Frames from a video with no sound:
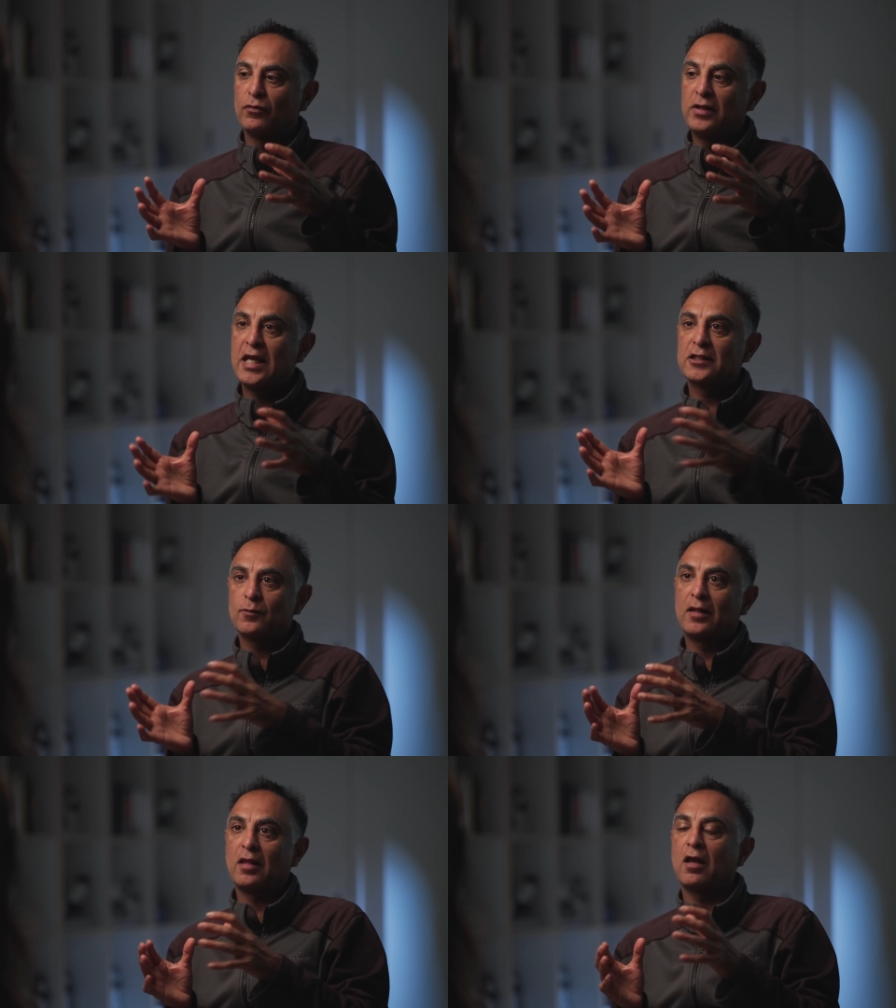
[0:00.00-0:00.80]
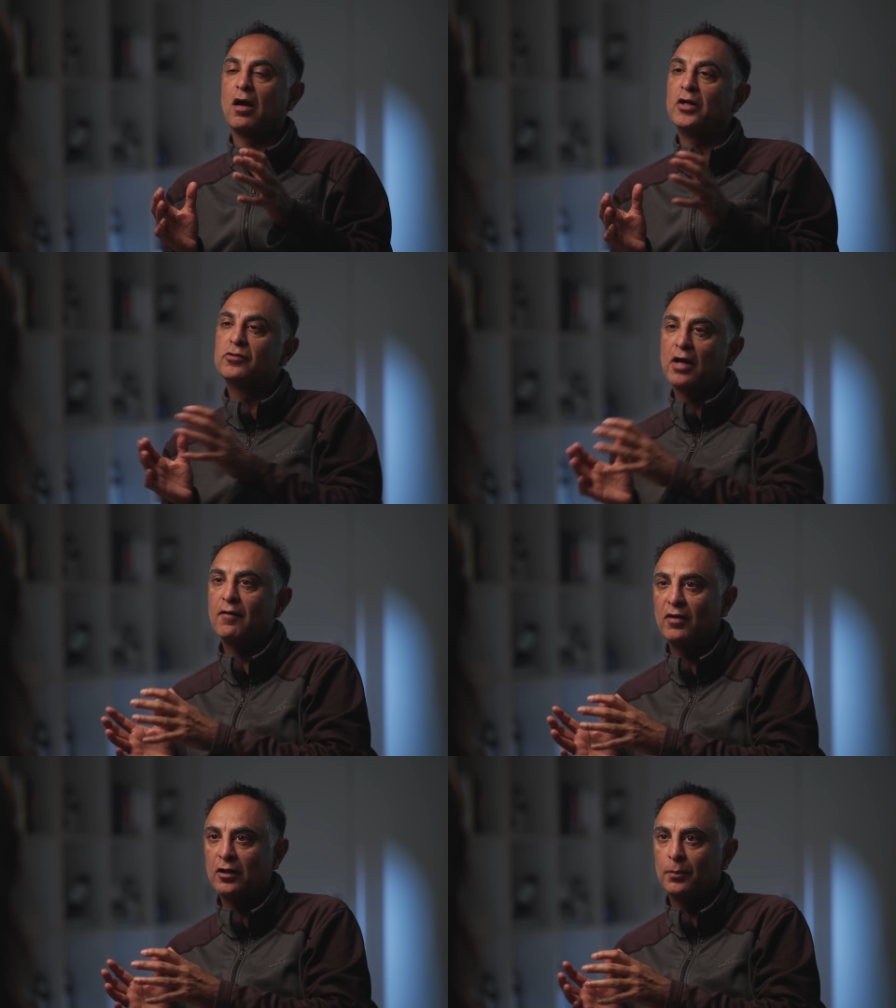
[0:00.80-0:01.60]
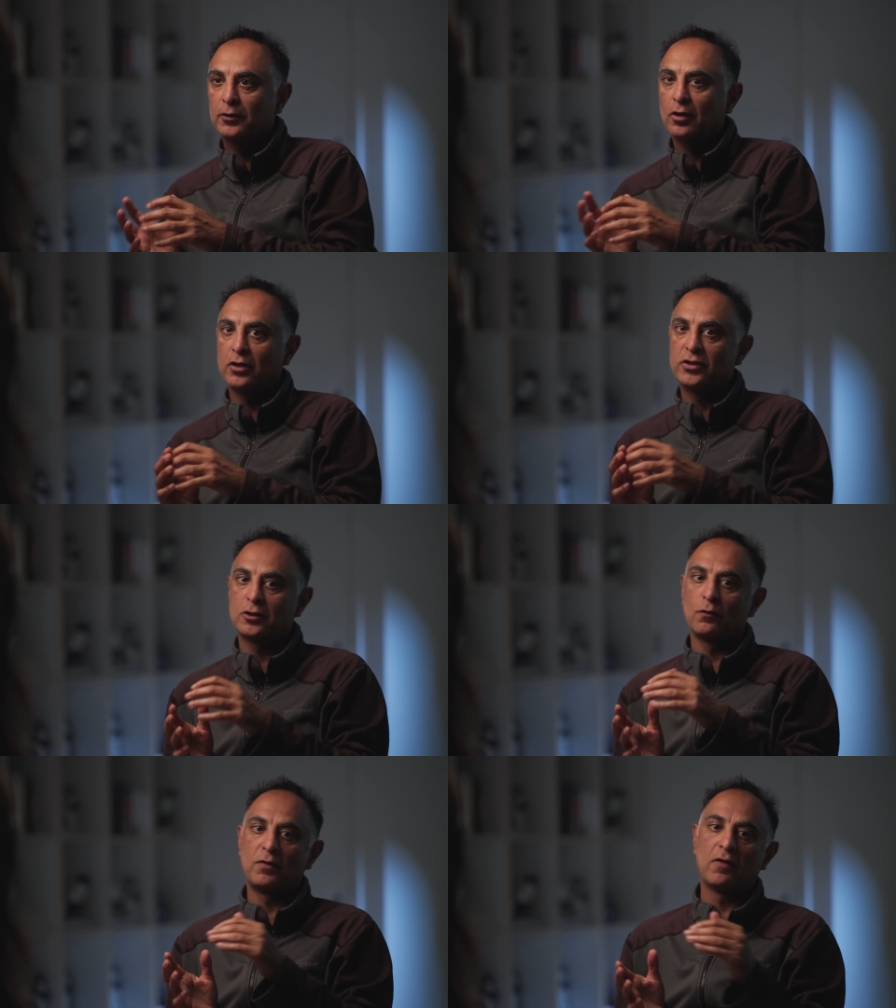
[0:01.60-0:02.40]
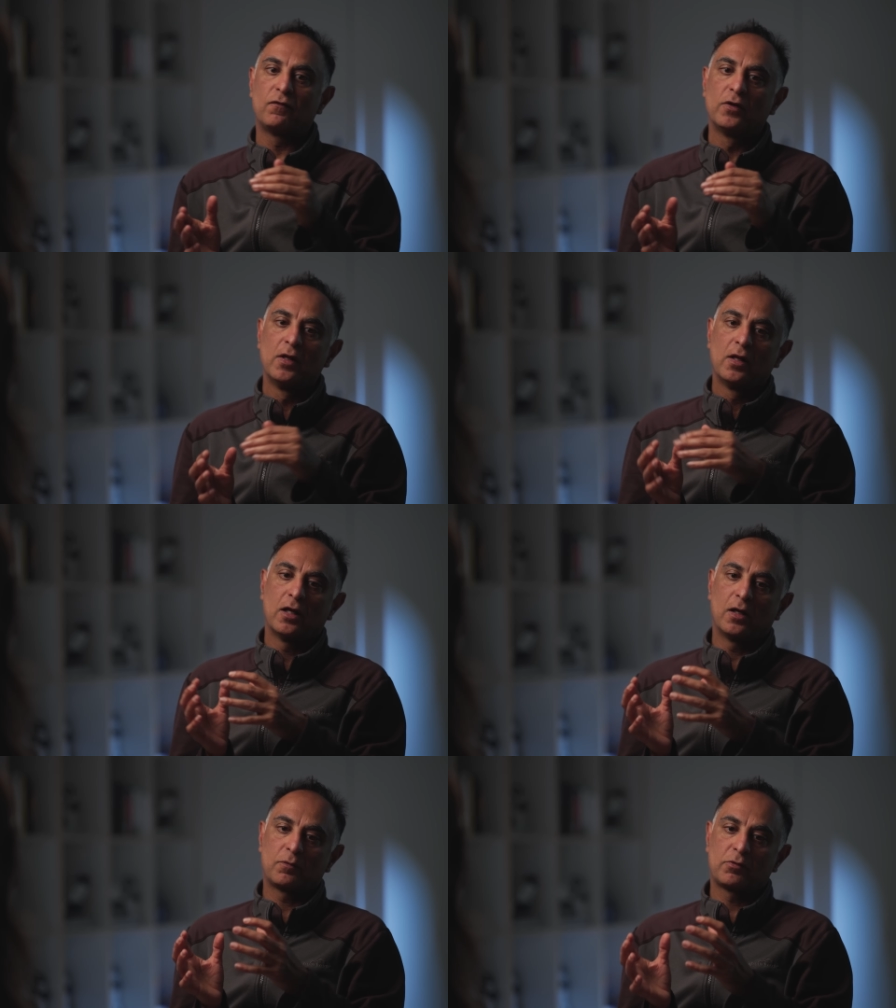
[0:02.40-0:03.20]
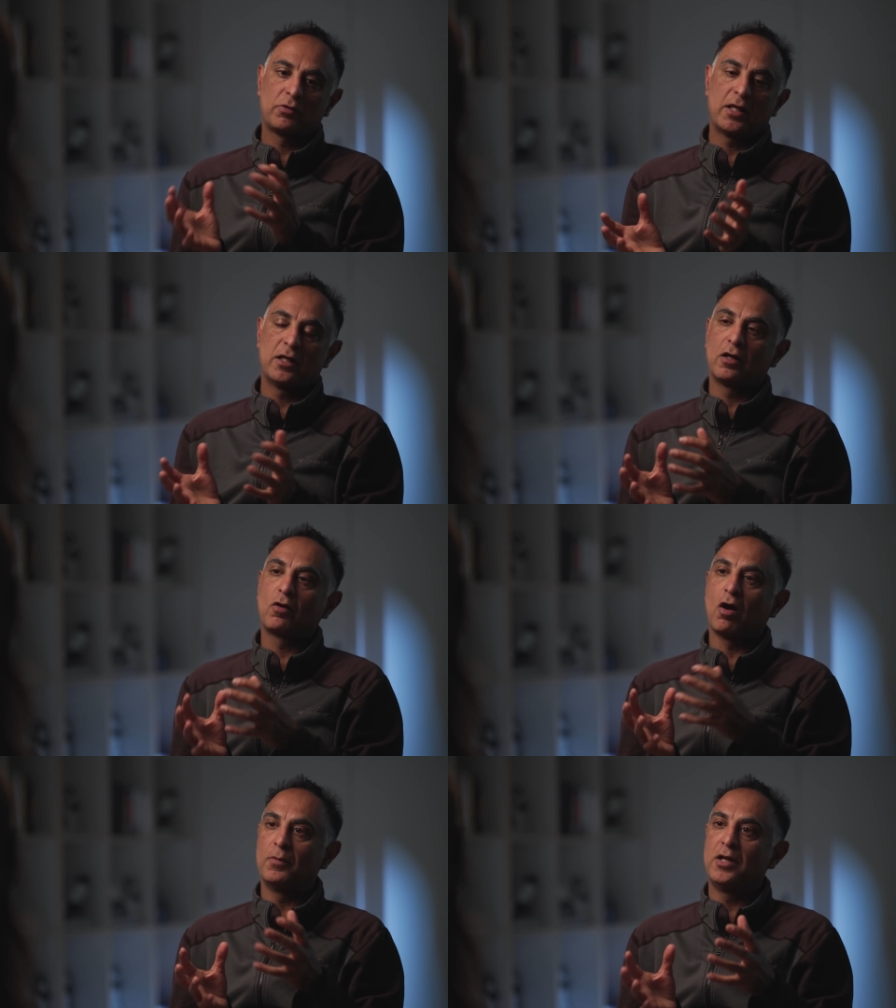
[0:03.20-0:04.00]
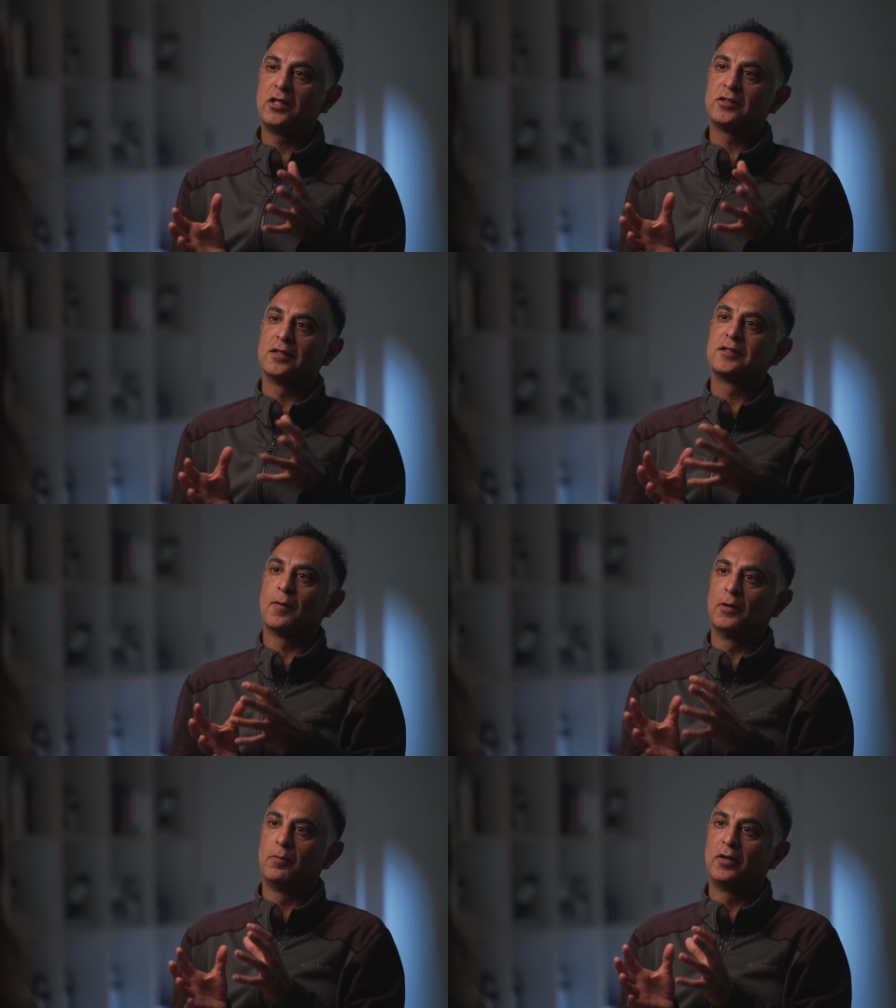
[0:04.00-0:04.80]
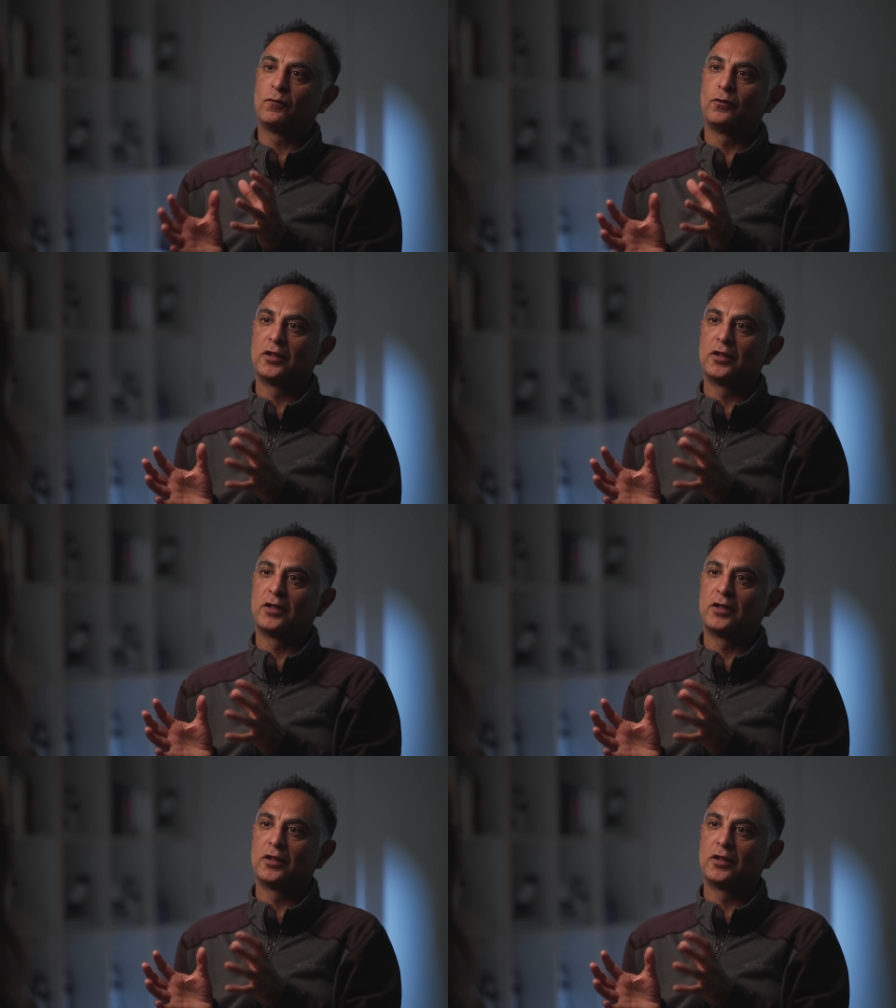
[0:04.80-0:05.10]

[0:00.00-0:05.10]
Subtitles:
these we think are driving the pathology. So we have created a combination supplement, for